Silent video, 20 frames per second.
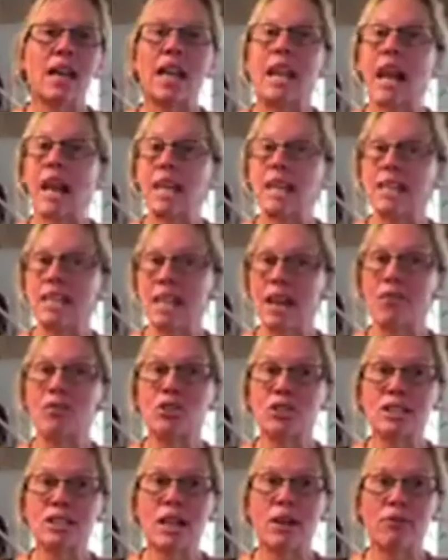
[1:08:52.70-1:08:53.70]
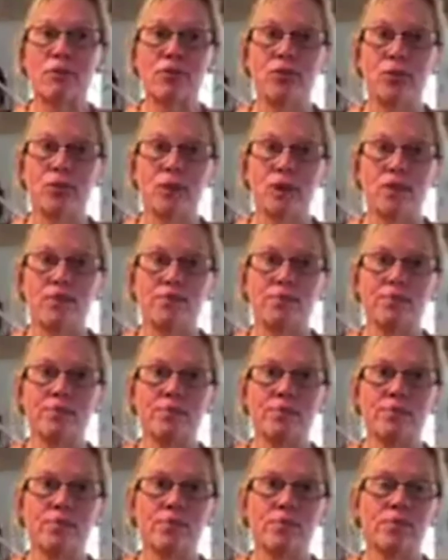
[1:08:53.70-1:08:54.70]
and had never stepped foot on.
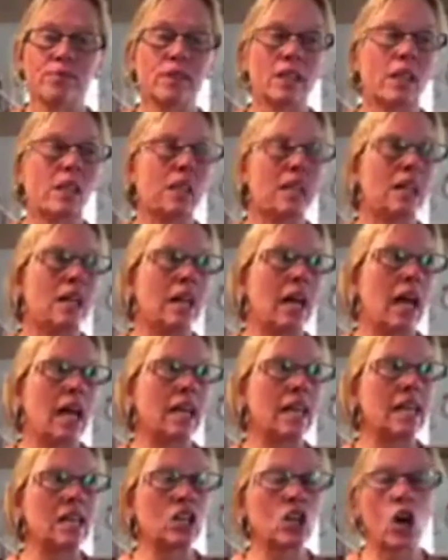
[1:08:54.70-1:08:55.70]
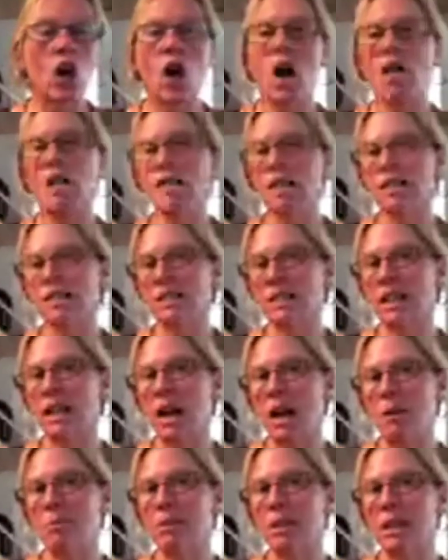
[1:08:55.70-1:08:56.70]
And he called us to
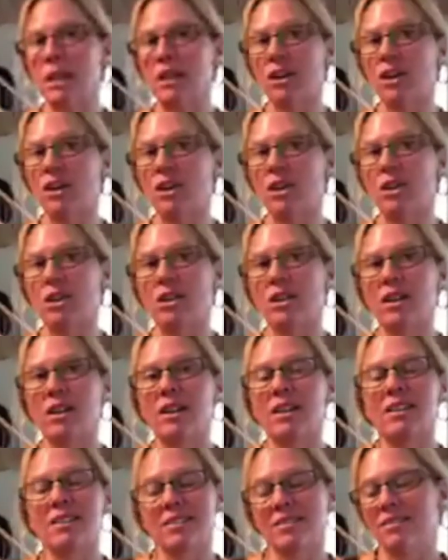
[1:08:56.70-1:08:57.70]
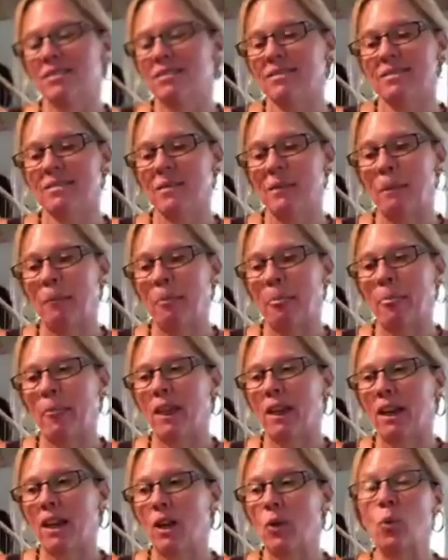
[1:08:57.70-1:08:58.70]
come here,
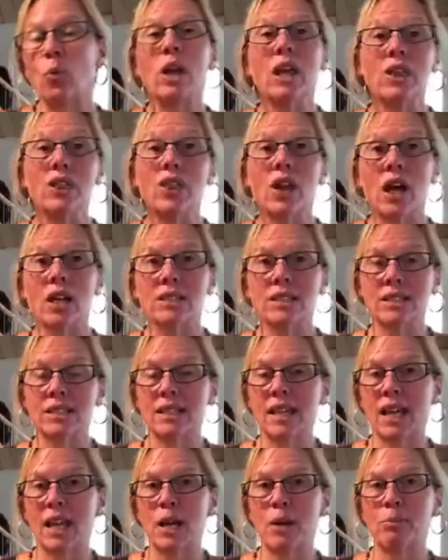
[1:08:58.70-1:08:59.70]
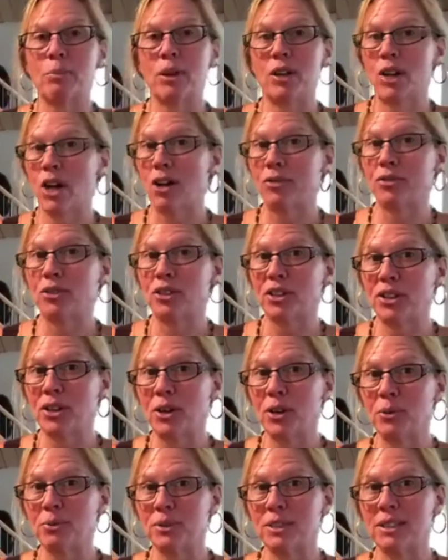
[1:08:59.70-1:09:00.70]
and we thought to set up an off-grid
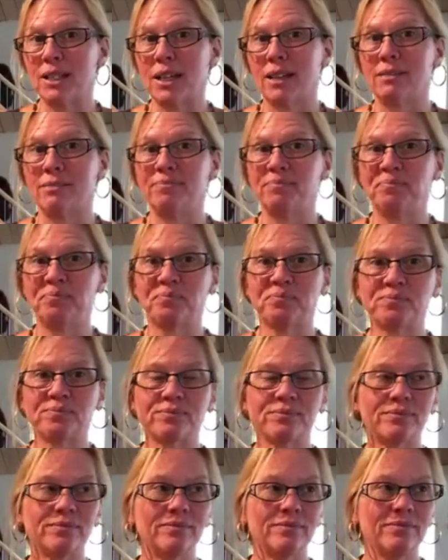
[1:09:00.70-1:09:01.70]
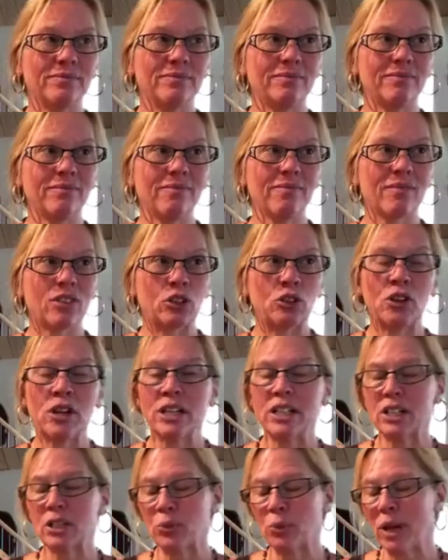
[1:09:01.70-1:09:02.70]
homestead.
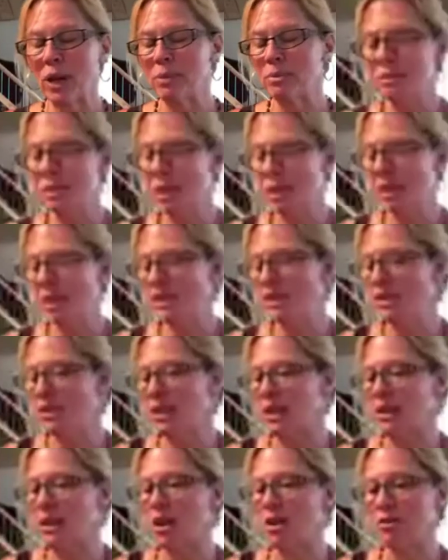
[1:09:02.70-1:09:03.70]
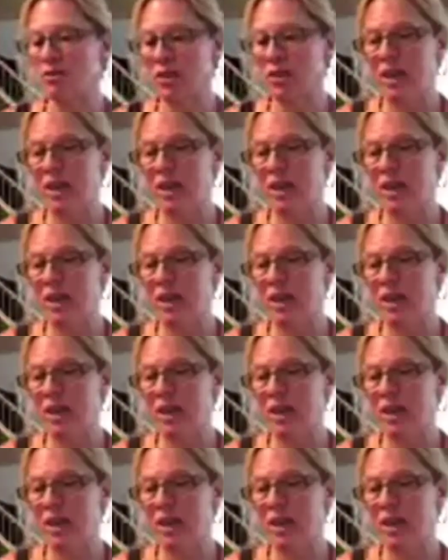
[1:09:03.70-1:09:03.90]
Created a website so that our